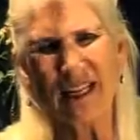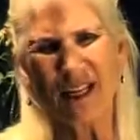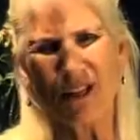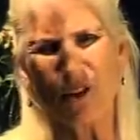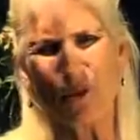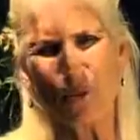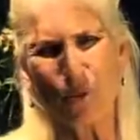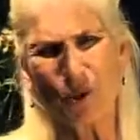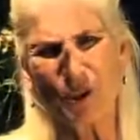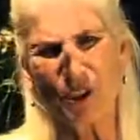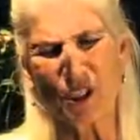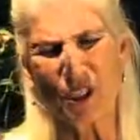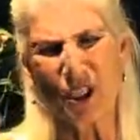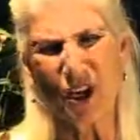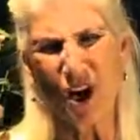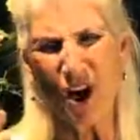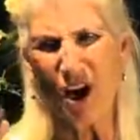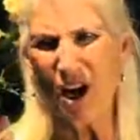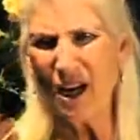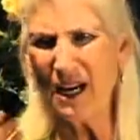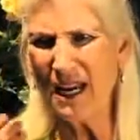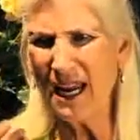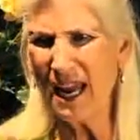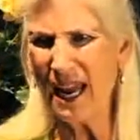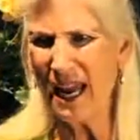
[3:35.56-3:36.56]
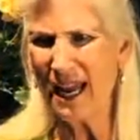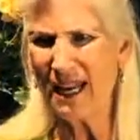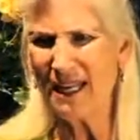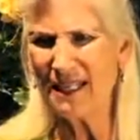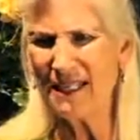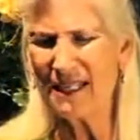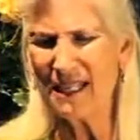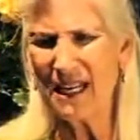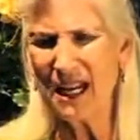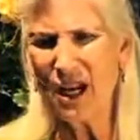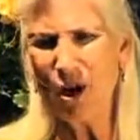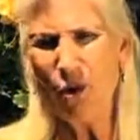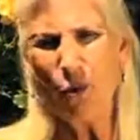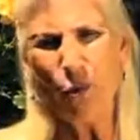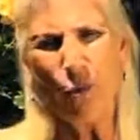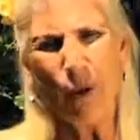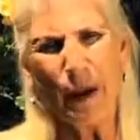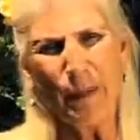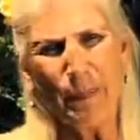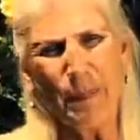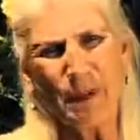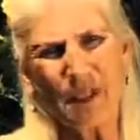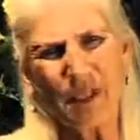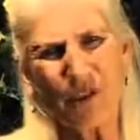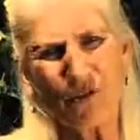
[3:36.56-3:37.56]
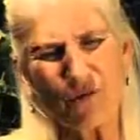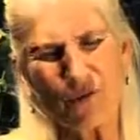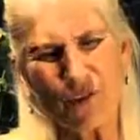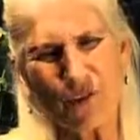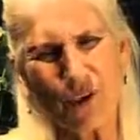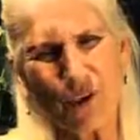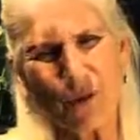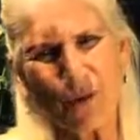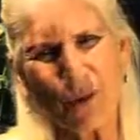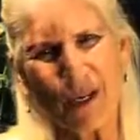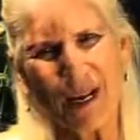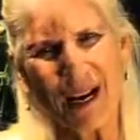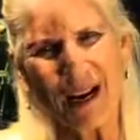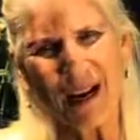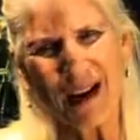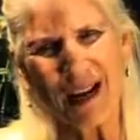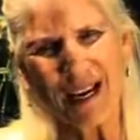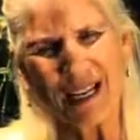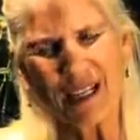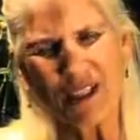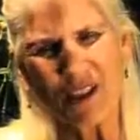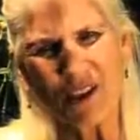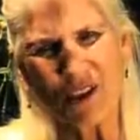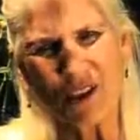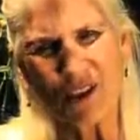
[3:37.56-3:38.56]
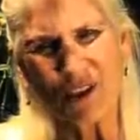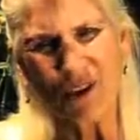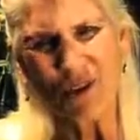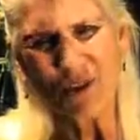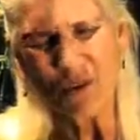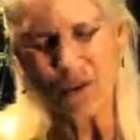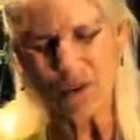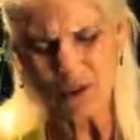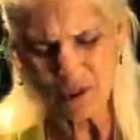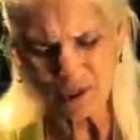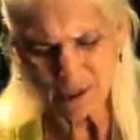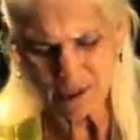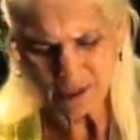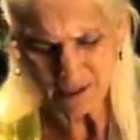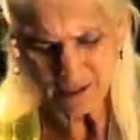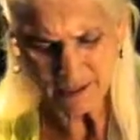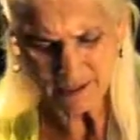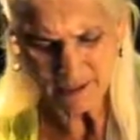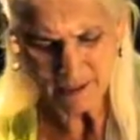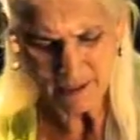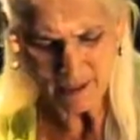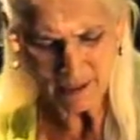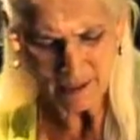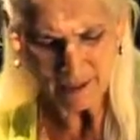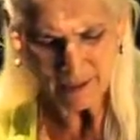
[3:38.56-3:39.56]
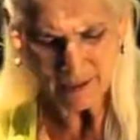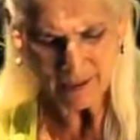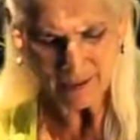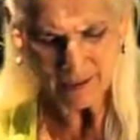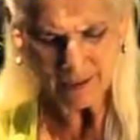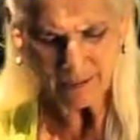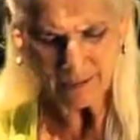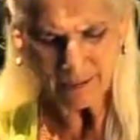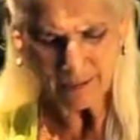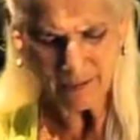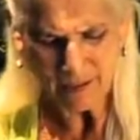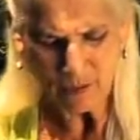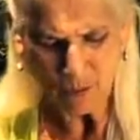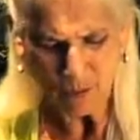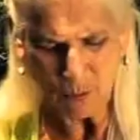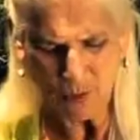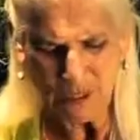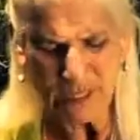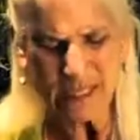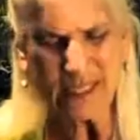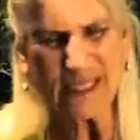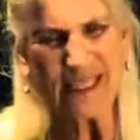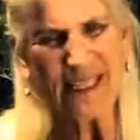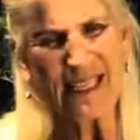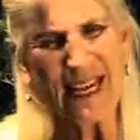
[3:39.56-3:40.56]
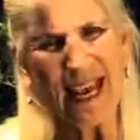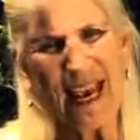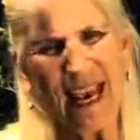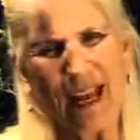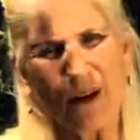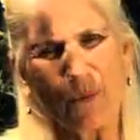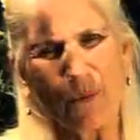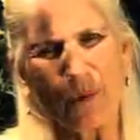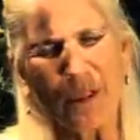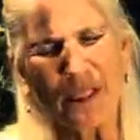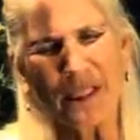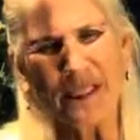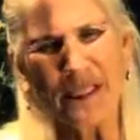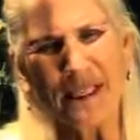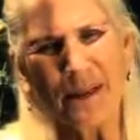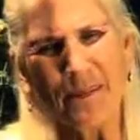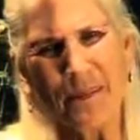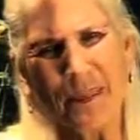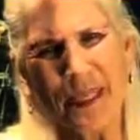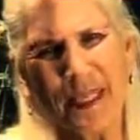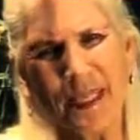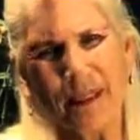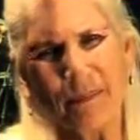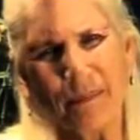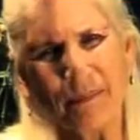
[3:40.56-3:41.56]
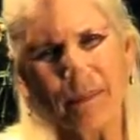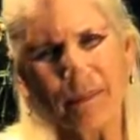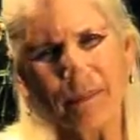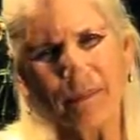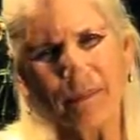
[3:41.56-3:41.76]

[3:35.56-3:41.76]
In other words, God has weapons for you and I to use. Withstand, what does it mean?